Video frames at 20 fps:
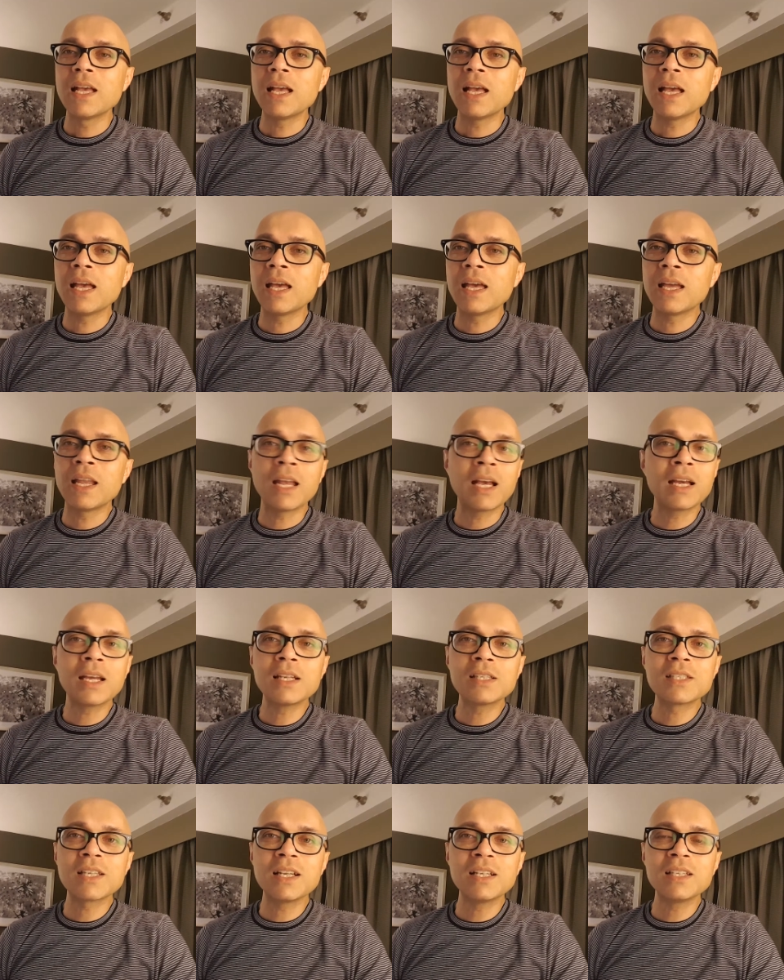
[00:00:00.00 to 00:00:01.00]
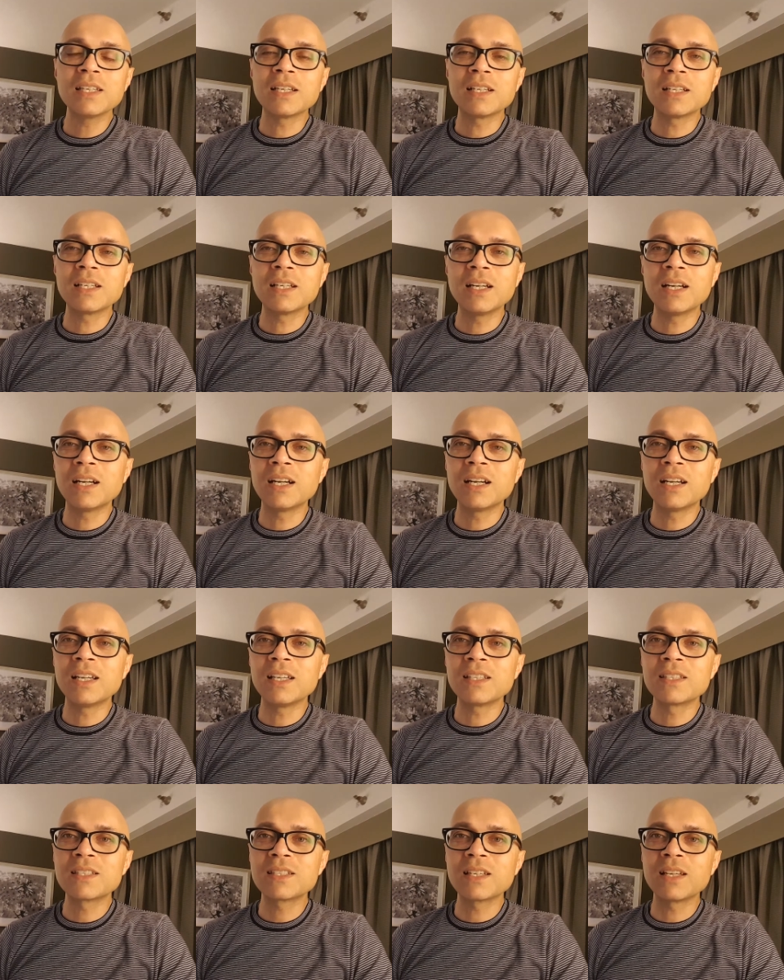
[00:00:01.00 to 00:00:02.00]
and I got to tell you,
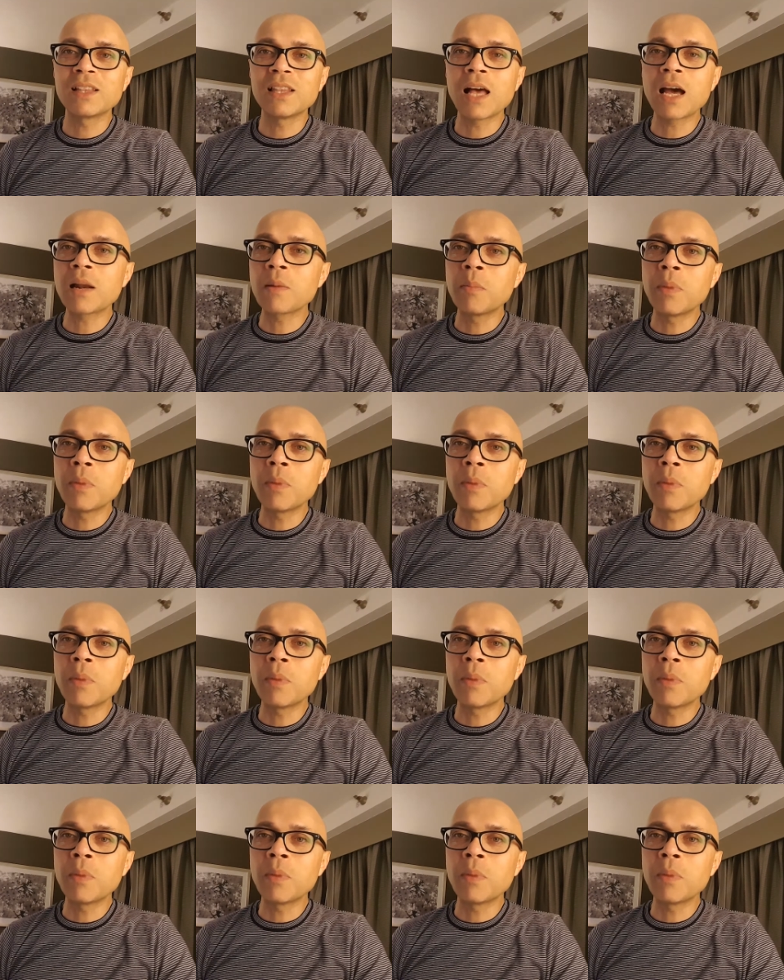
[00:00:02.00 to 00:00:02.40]
it's a lot